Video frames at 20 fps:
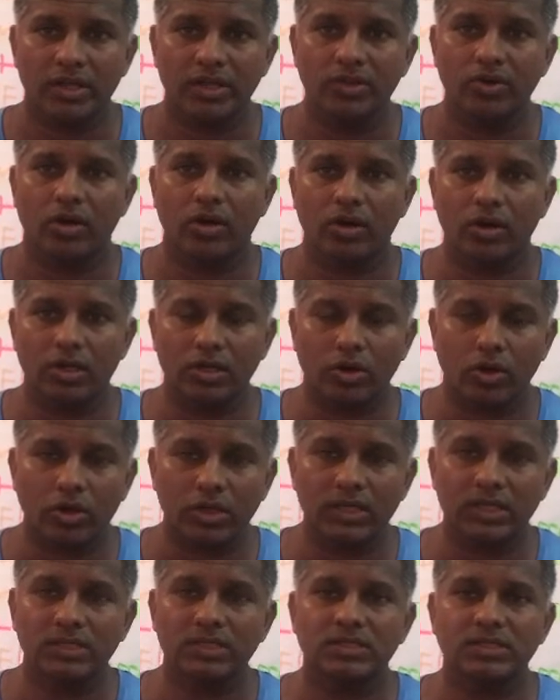Your
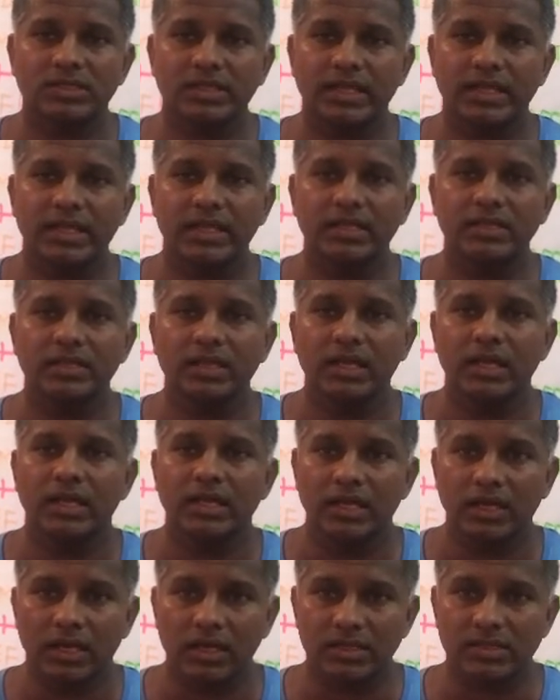organs need
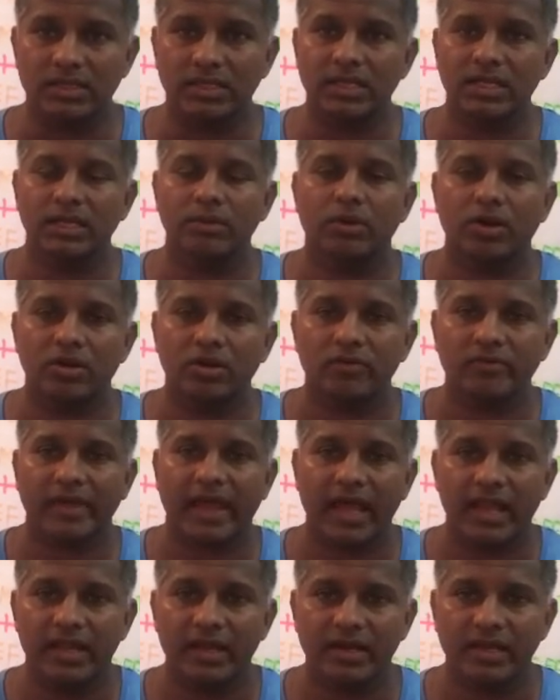a certain amount of
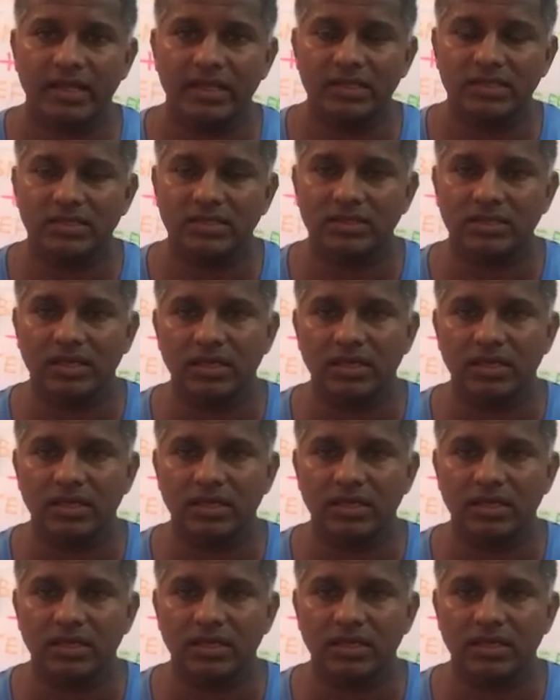calories uh,